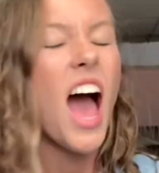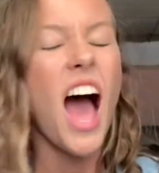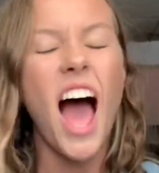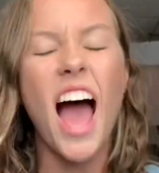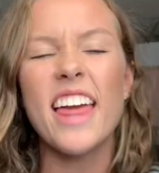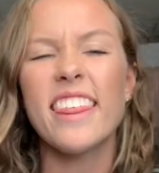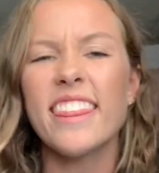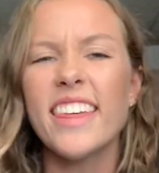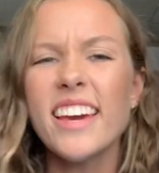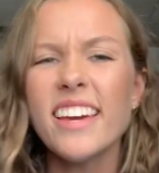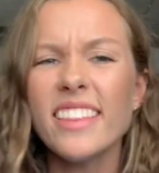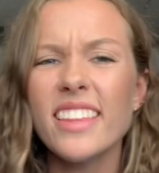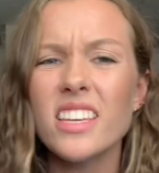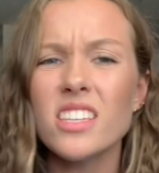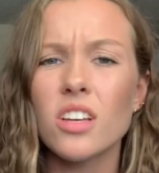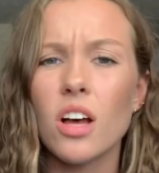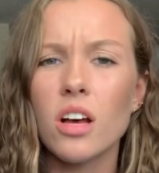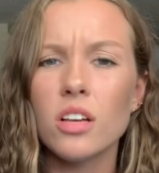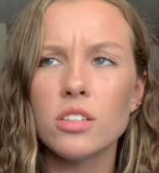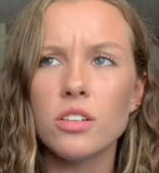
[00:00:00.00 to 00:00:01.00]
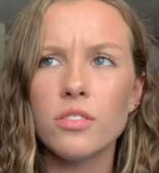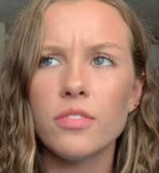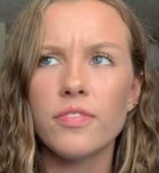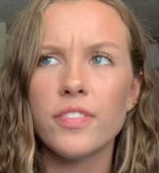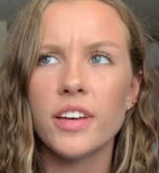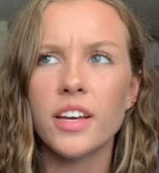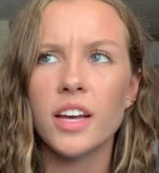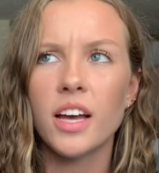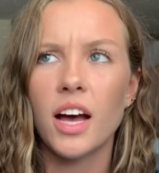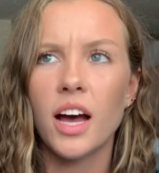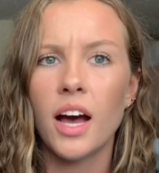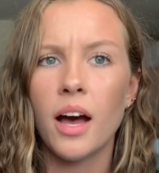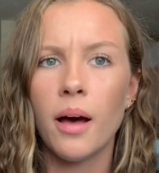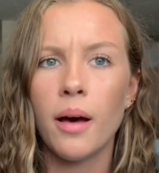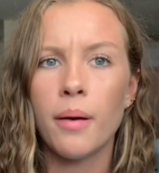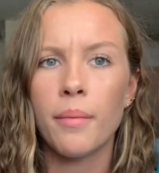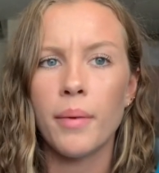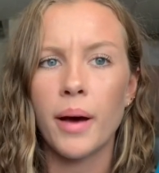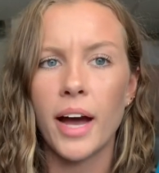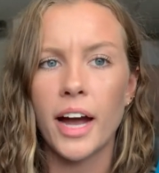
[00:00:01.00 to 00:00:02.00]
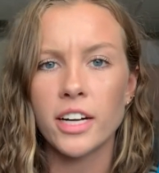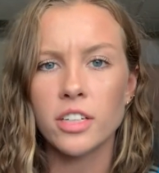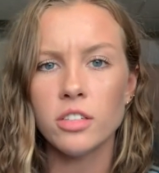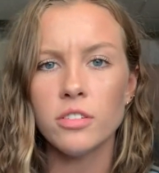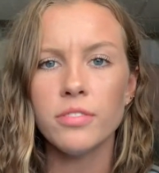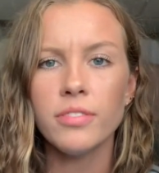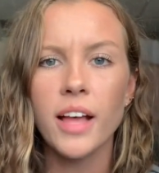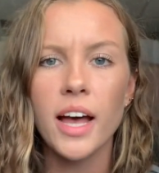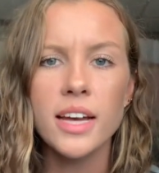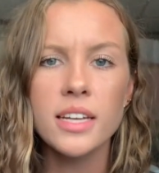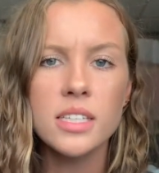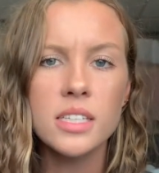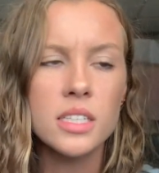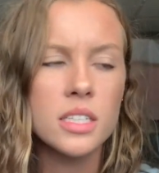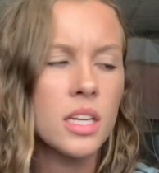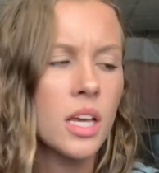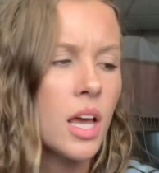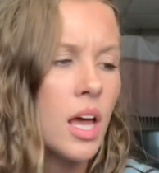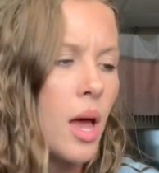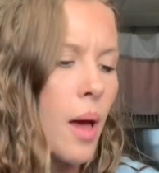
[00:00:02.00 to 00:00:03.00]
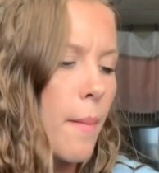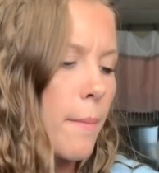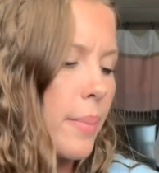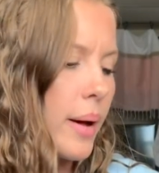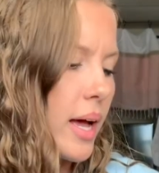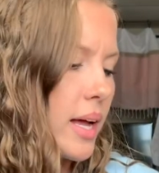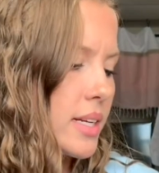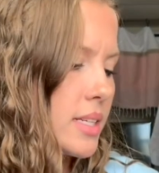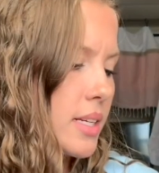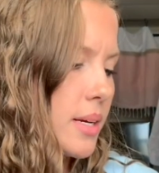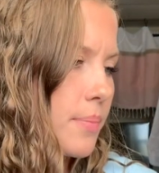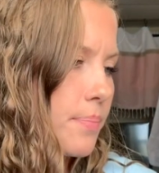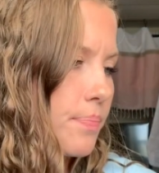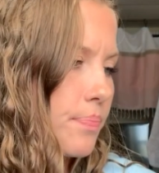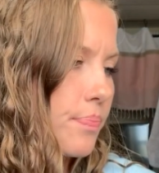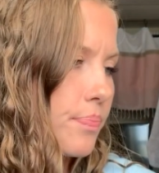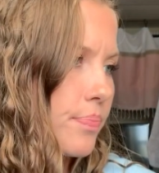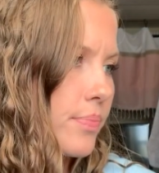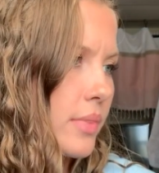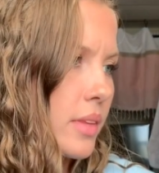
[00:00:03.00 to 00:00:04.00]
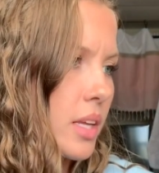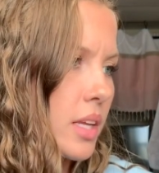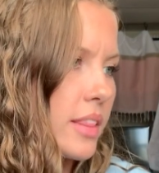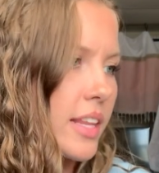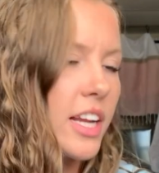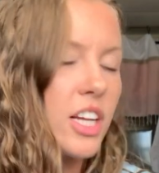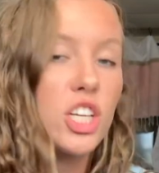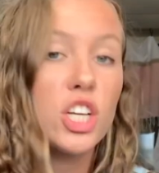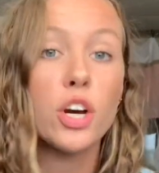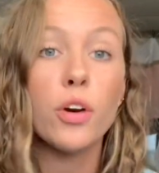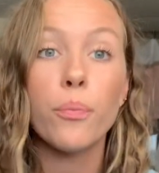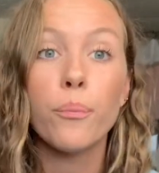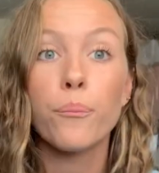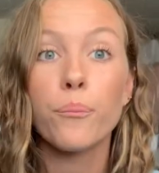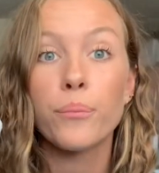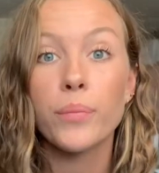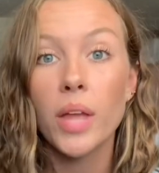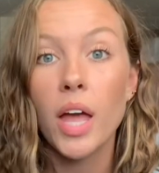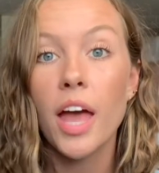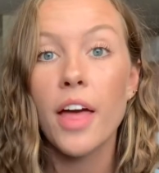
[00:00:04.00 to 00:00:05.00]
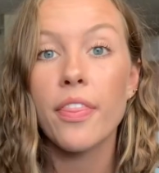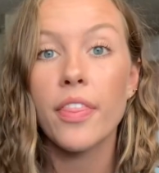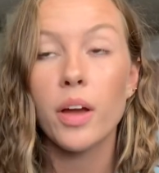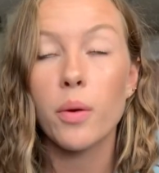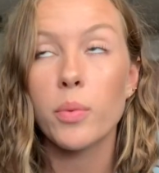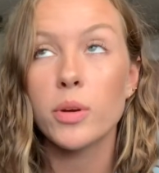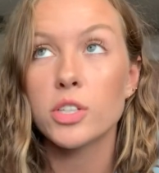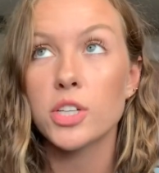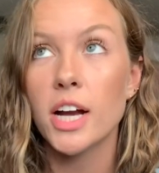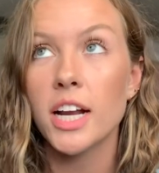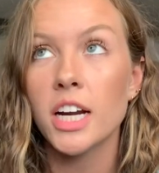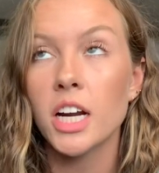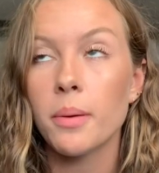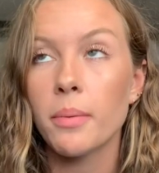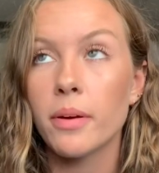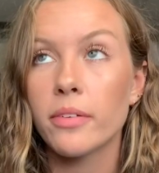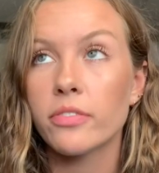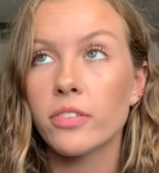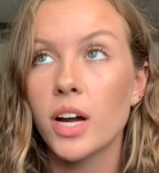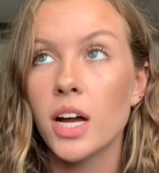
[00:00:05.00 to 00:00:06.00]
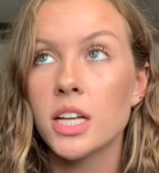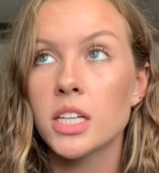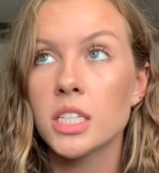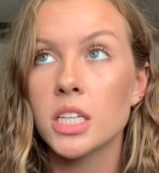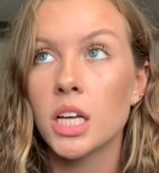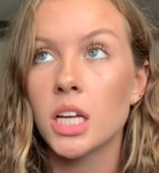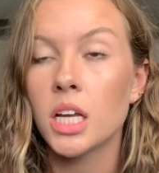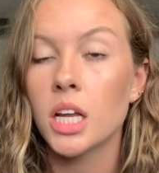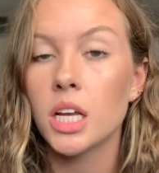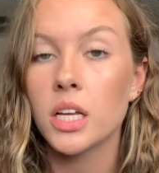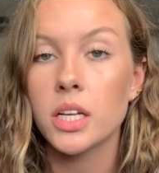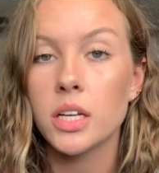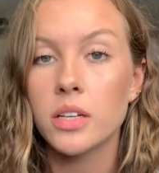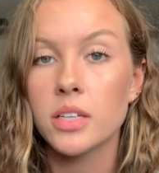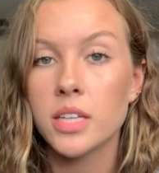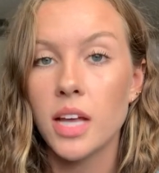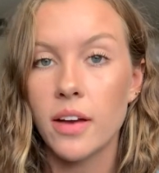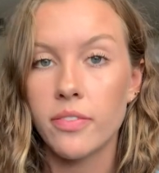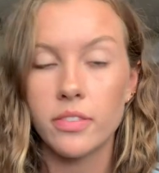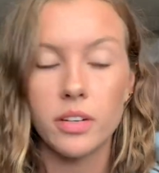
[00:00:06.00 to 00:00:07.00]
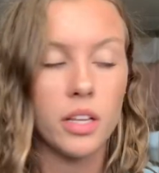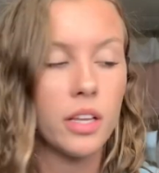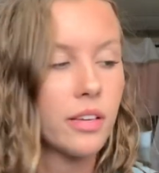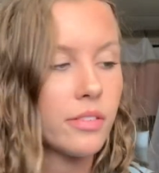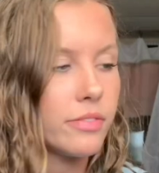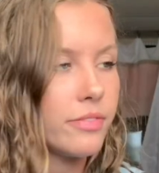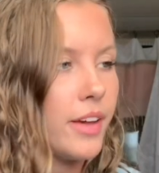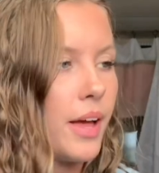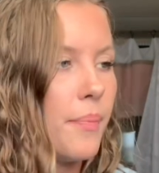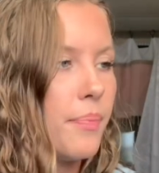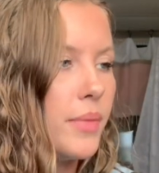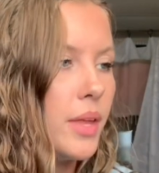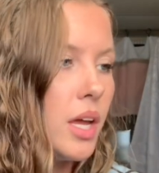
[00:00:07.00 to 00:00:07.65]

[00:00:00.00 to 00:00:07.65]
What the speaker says: I think these also fit hydro flasks, but they do. We tried it on my friends and it definitely fit.